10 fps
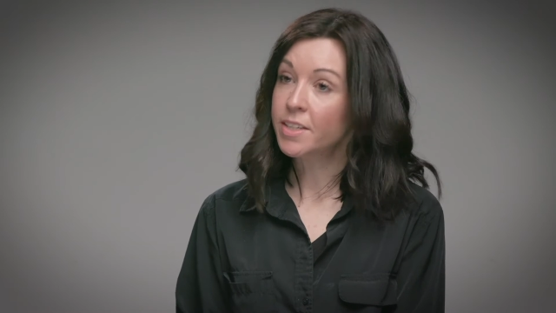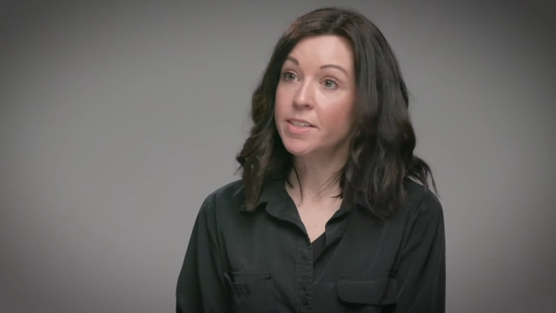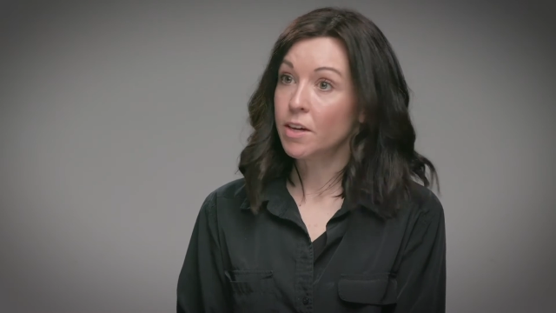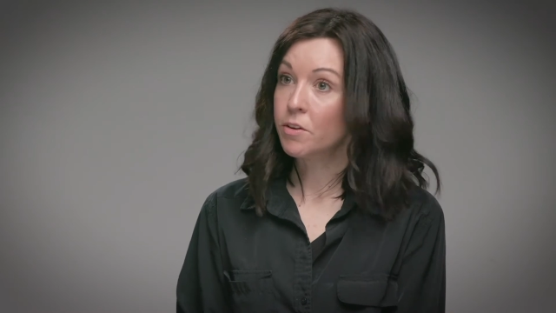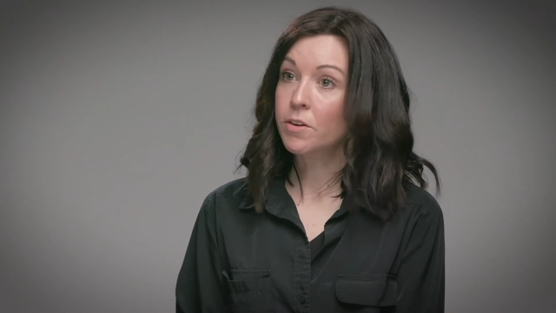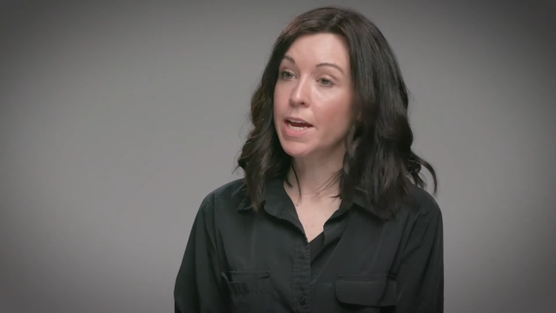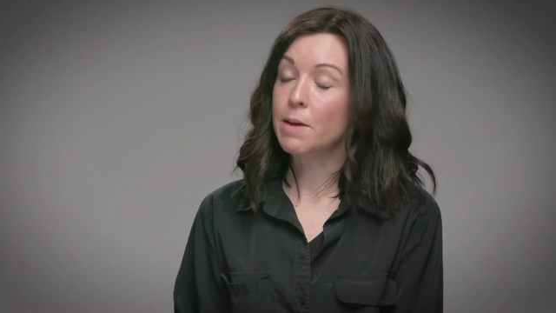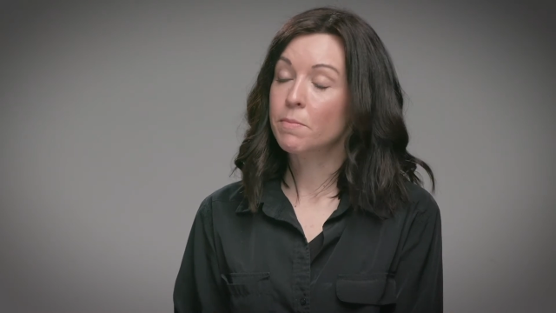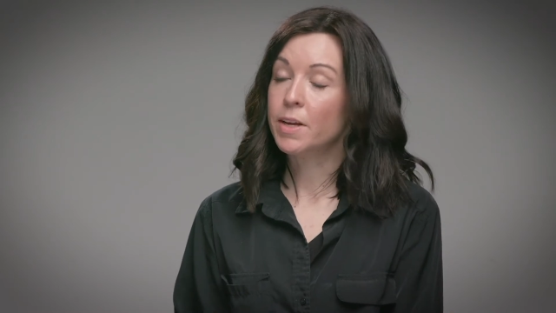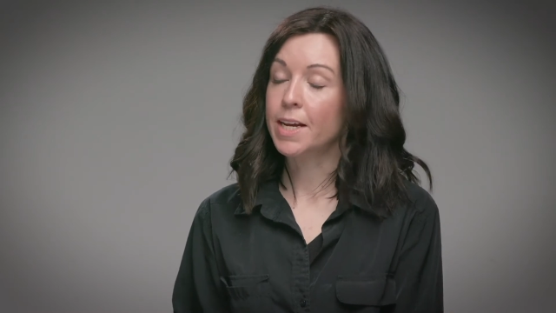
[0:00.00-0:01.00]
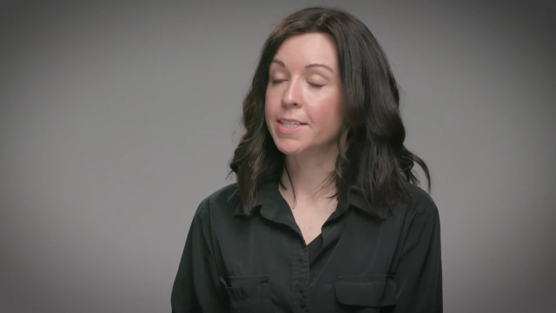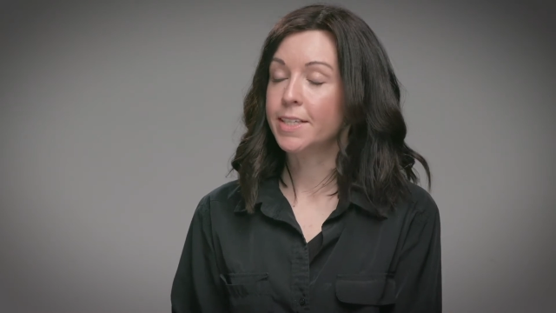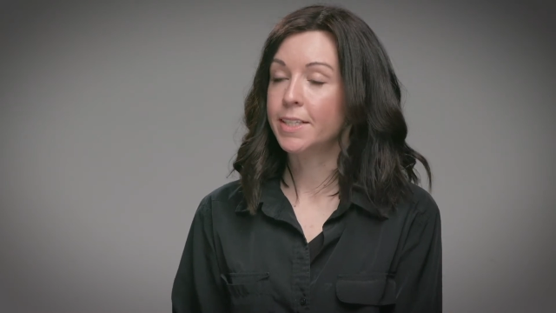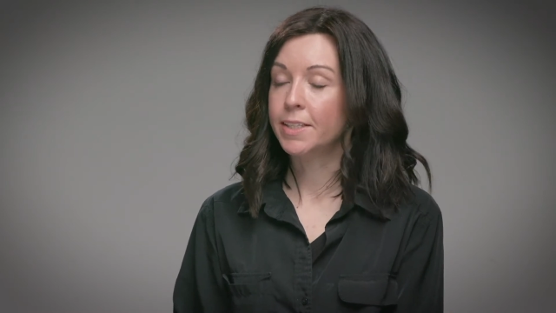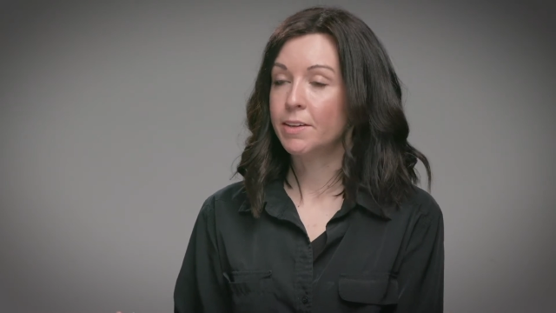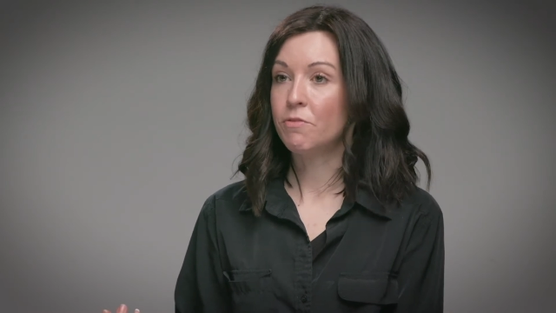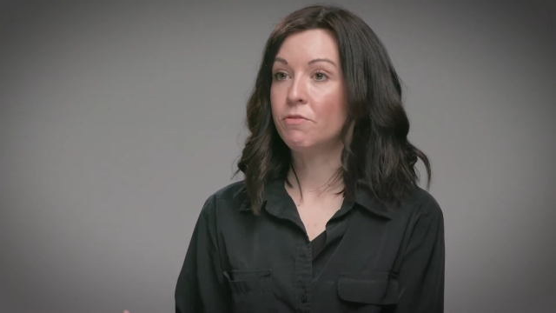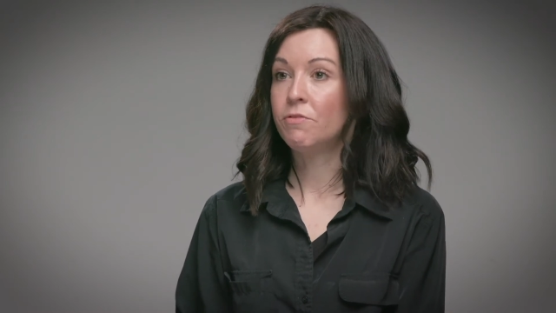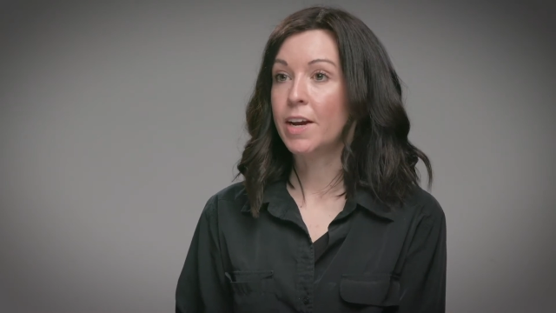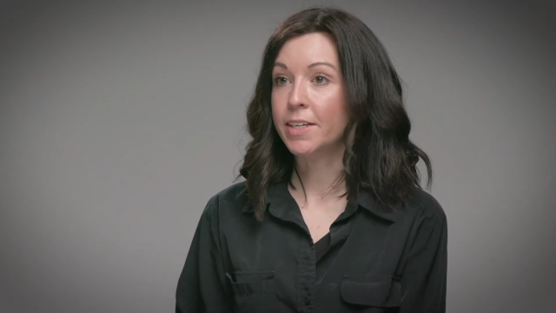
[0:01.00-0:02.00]
can see other classical
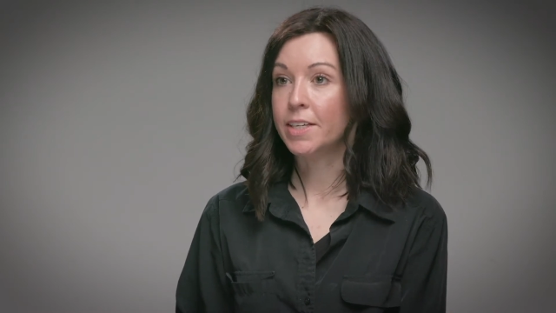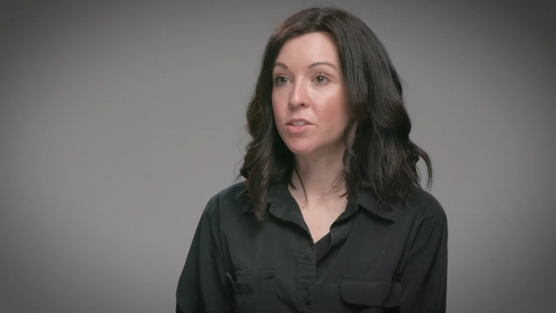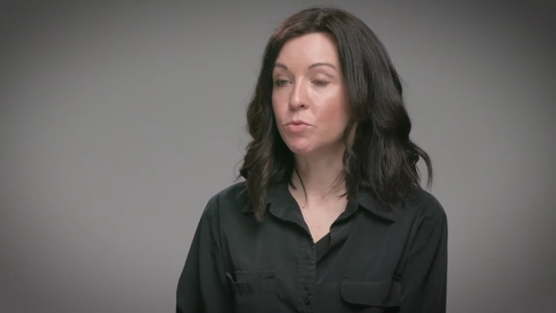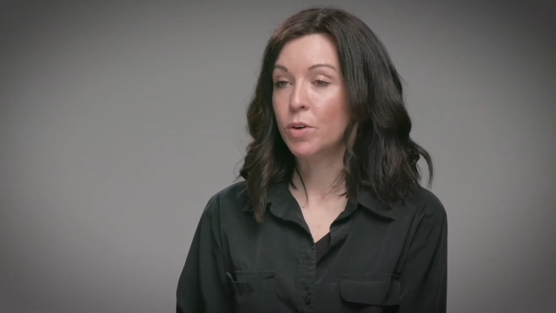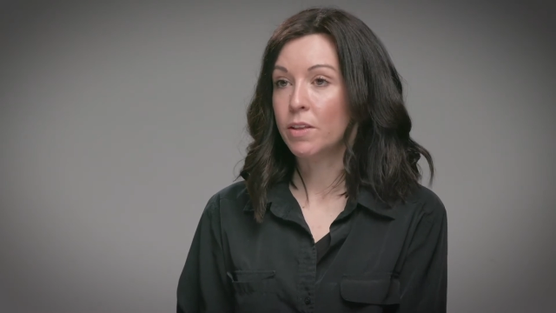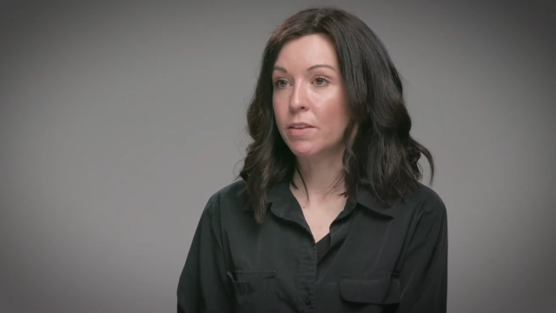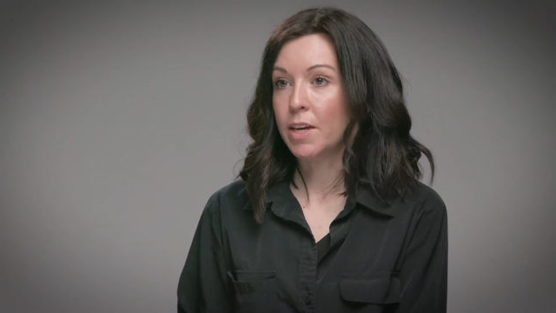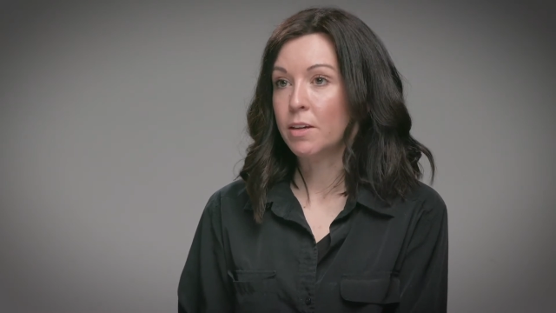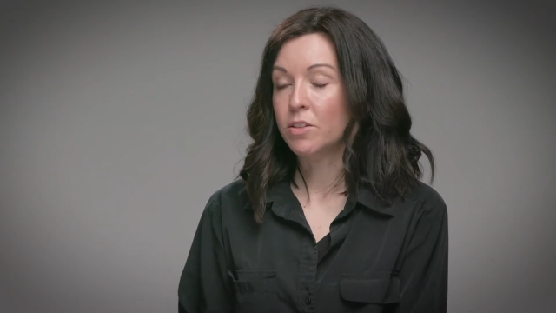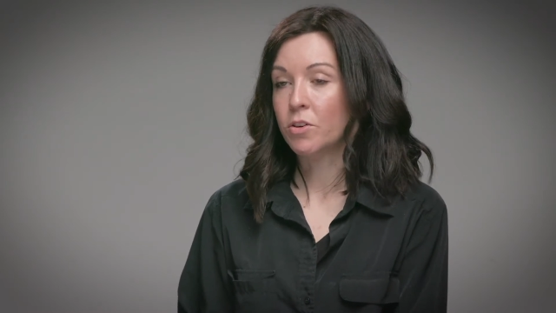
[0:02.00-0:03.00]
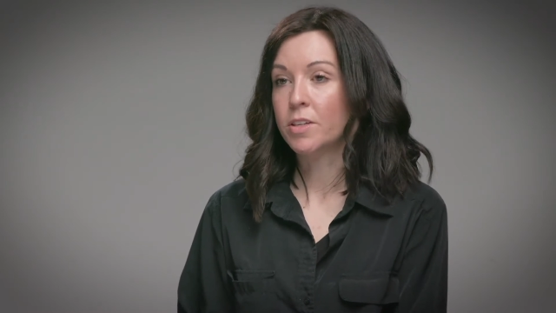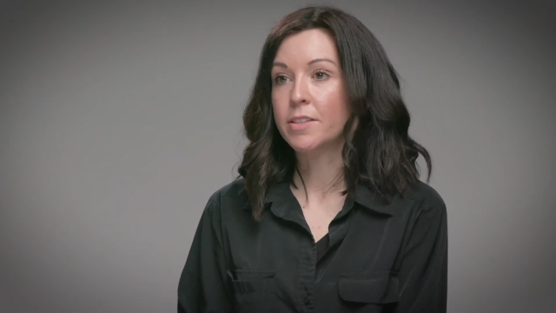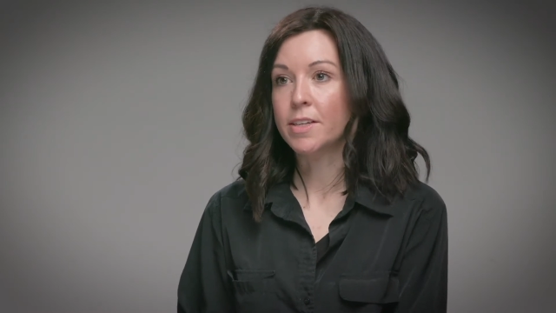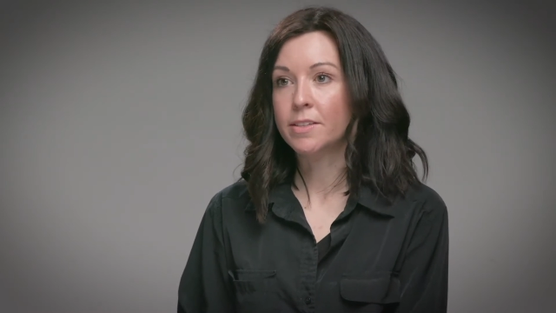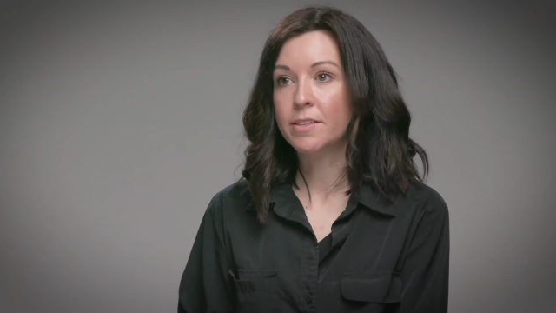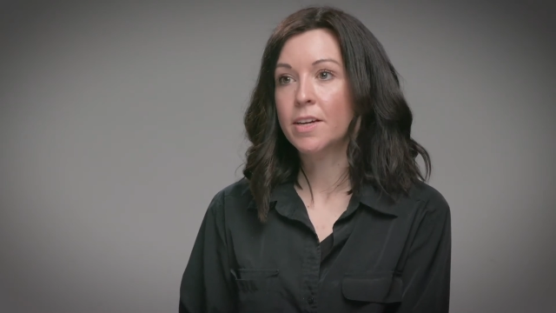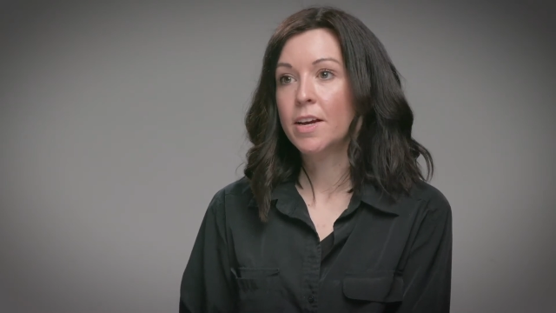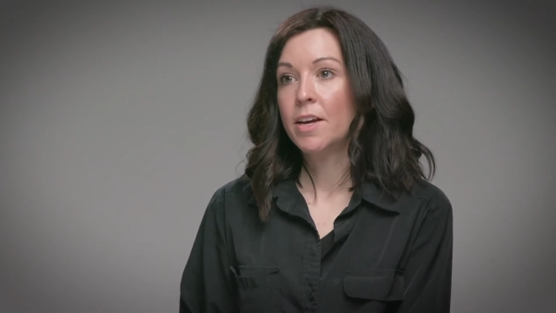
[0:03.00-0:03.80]
findings with certain cysts.